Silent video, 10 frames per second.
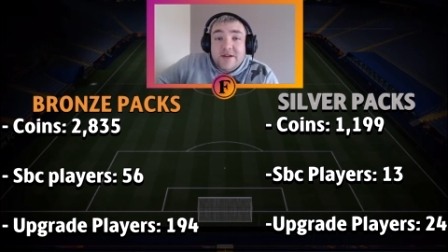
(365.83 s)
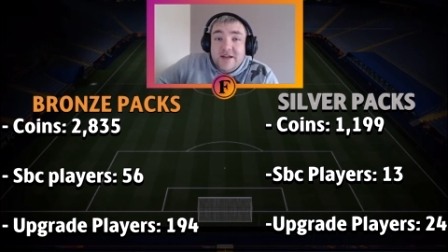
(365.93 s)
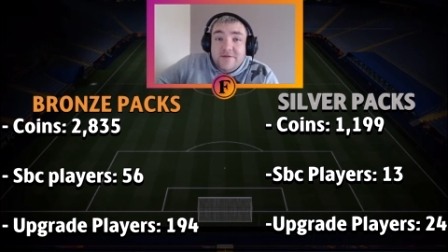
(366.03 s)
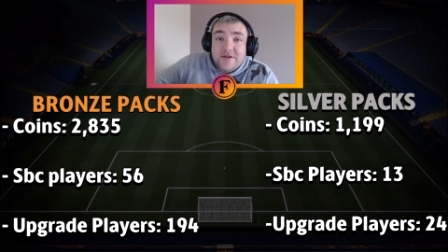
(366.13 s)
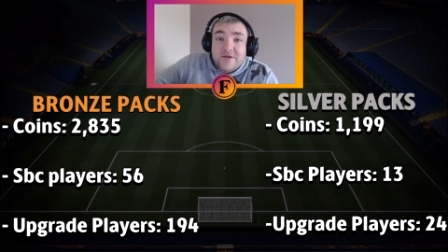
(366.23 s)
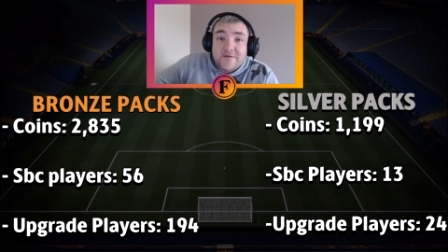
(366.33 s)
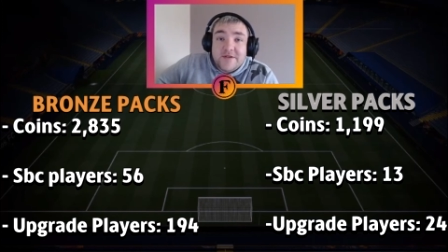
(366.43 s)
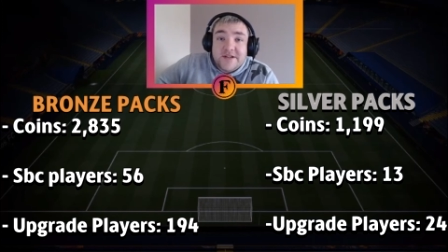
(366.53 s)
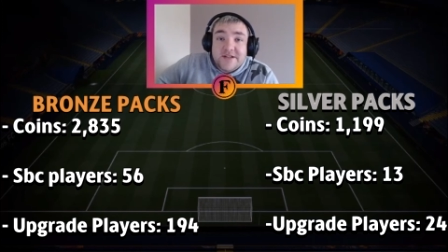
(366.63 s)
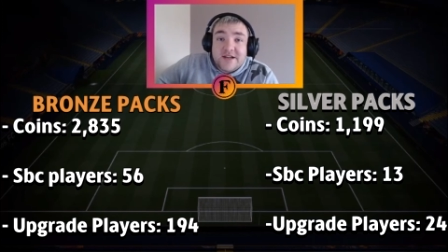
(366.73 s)
Even though the
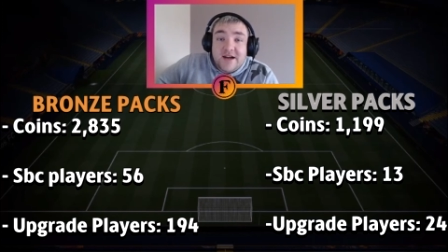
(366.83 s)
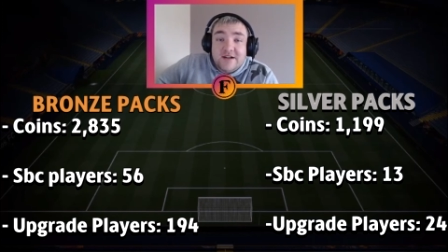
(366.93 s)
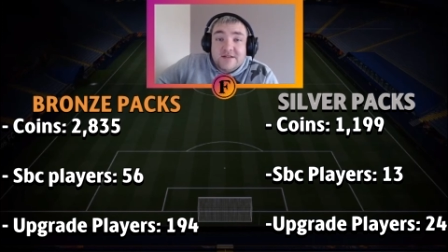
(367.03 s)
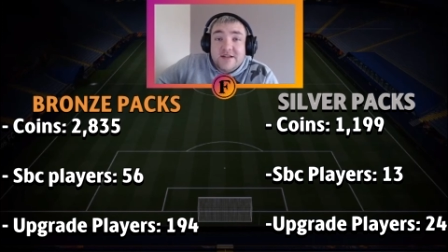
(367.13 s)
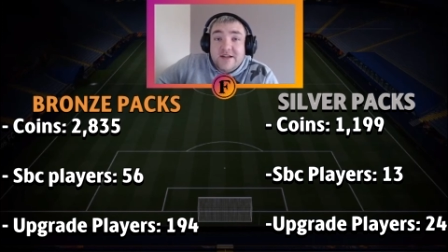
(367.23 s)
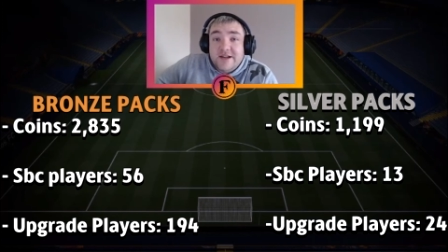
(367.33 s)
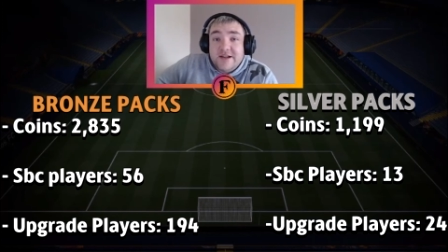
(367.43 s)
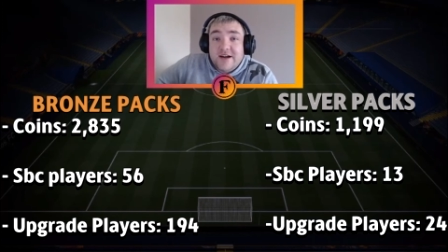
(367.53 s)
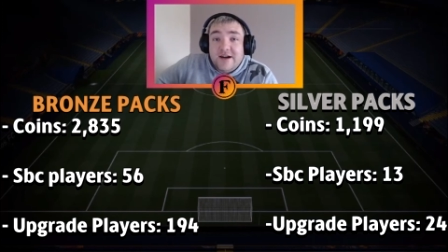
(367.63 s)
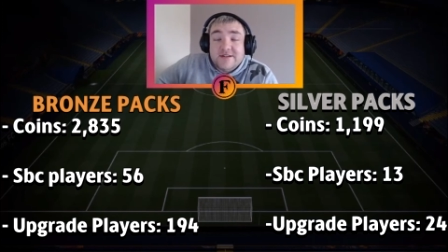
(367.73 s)
fitness cards, healing
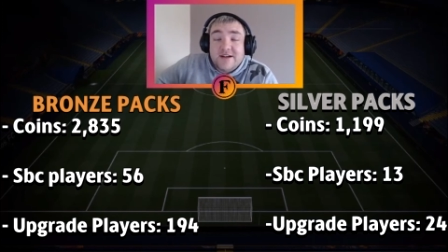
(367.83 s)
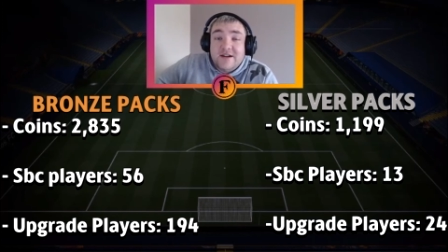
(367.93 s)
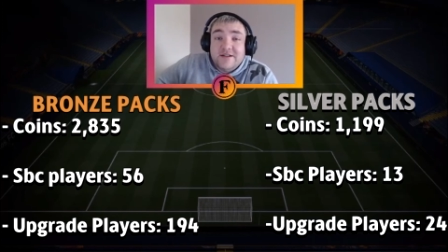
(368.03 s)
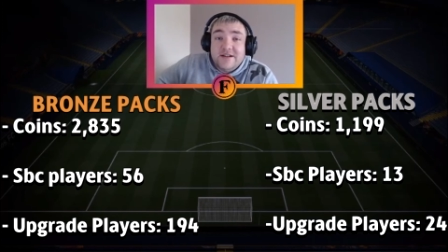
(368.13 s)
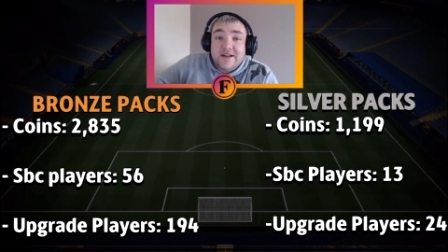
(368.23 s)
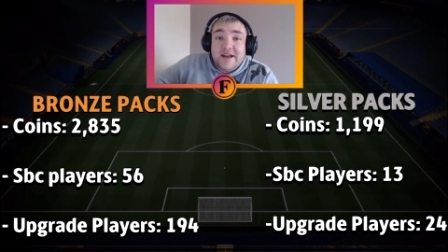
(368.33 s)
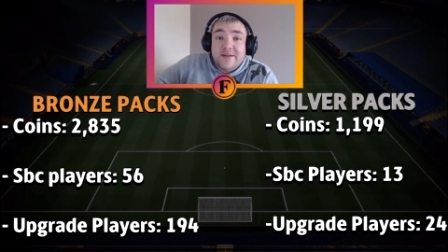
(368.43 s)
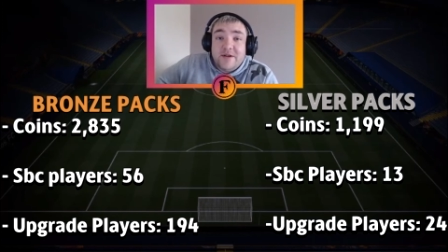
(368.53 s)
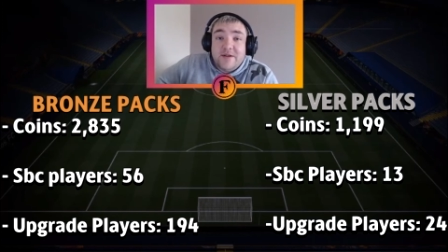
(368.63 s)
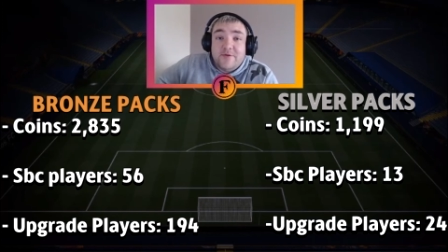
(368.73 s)
cards aren't in the
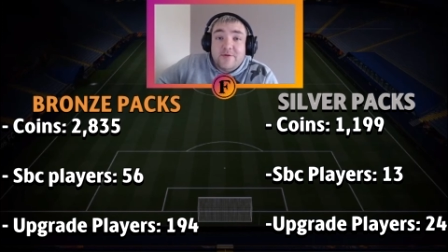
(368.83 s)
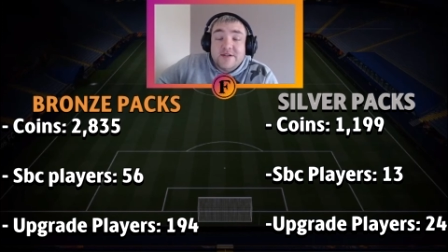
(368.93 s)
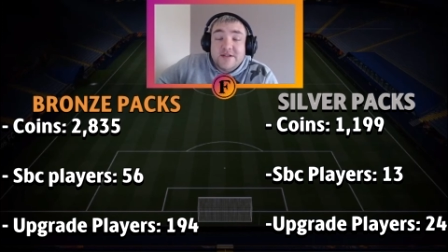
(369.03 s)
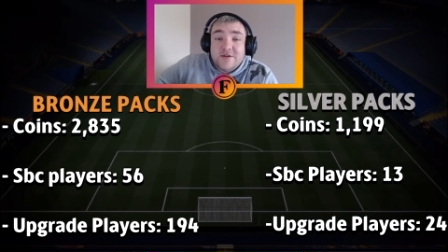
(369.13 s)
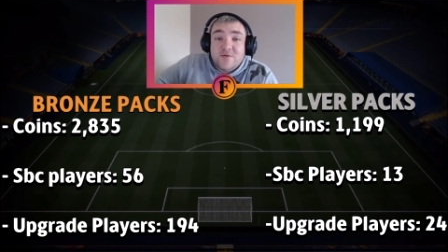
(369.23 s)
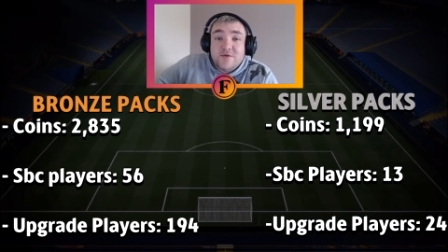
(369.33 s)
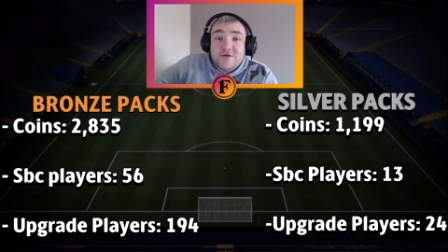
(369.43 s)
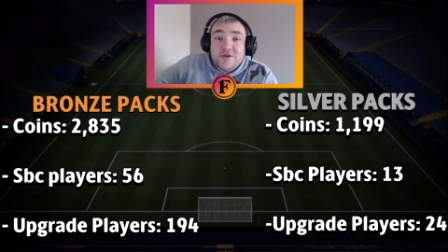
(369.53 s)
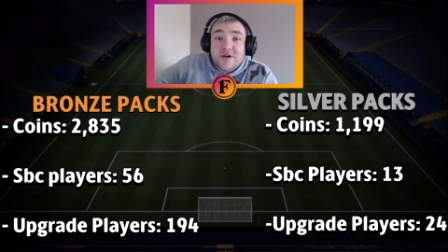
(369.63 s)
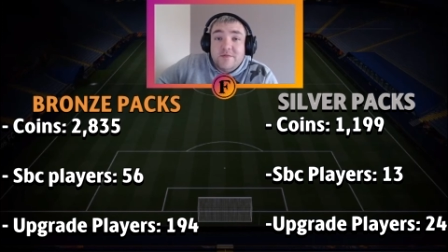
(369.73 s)
game anymore, it's still worth
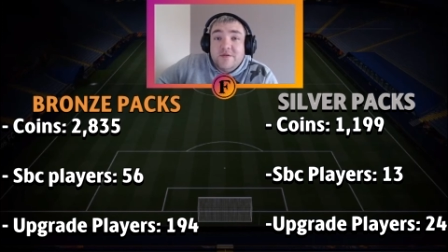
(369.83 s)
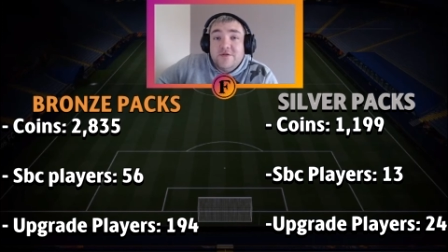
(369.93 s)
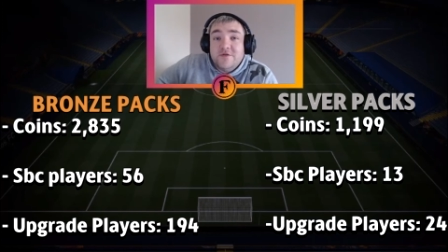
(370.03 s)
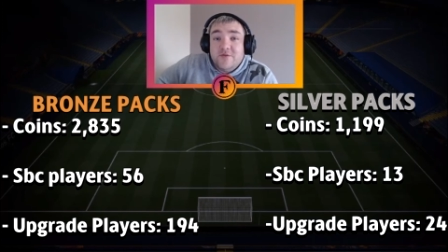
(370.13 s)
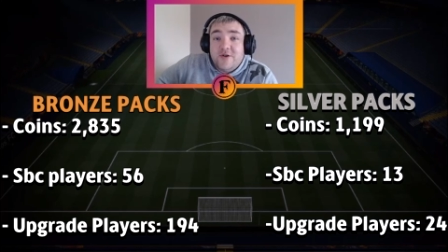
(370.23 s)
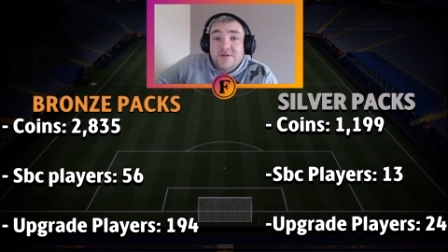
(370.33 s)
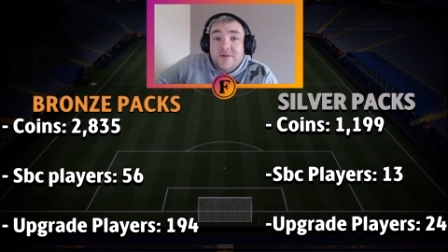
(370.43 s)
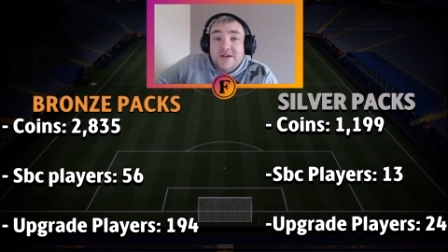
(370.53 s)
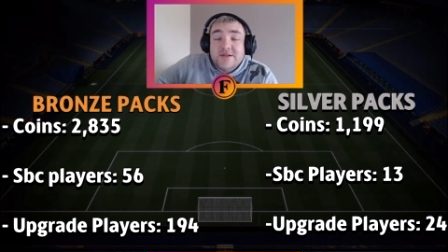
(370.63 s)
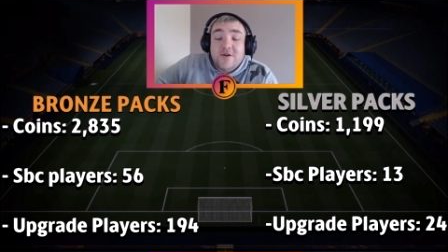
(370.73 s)
your time to do the bronze
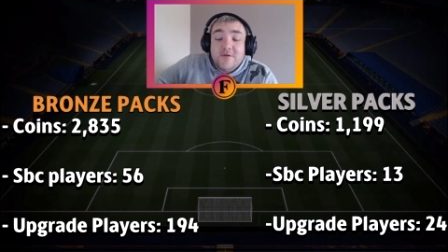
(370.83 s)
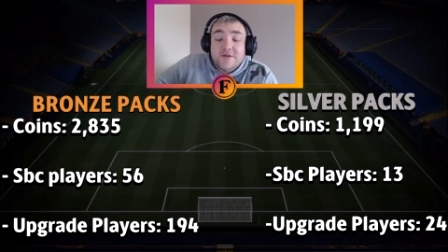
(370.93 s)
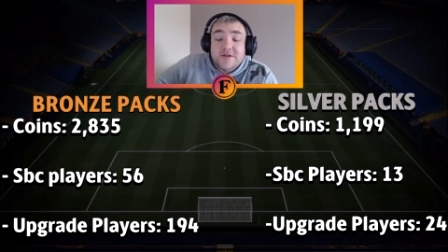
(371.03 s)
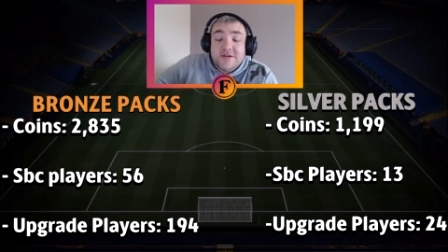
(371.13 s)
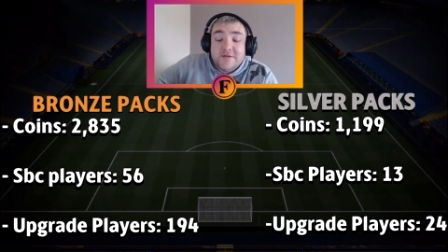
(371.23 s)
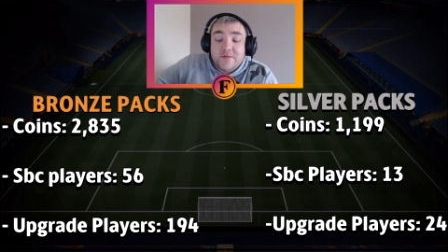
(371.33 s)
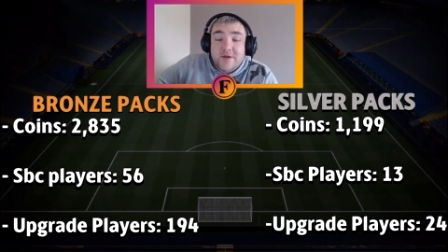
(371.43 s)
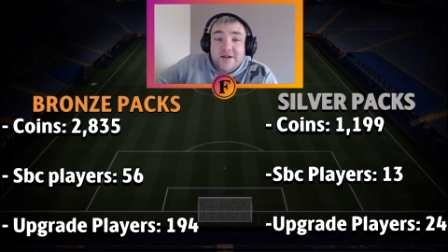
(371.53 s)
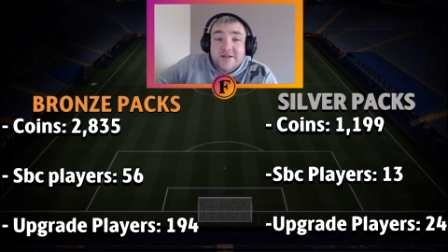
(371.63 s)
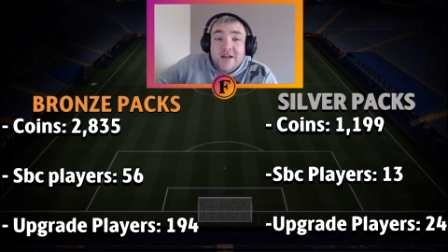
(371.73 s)
packs over the silver
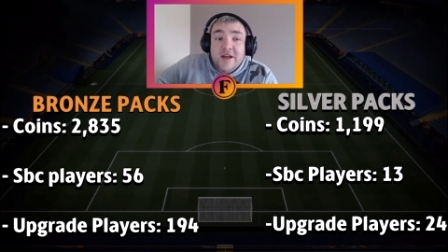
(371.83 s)
packs.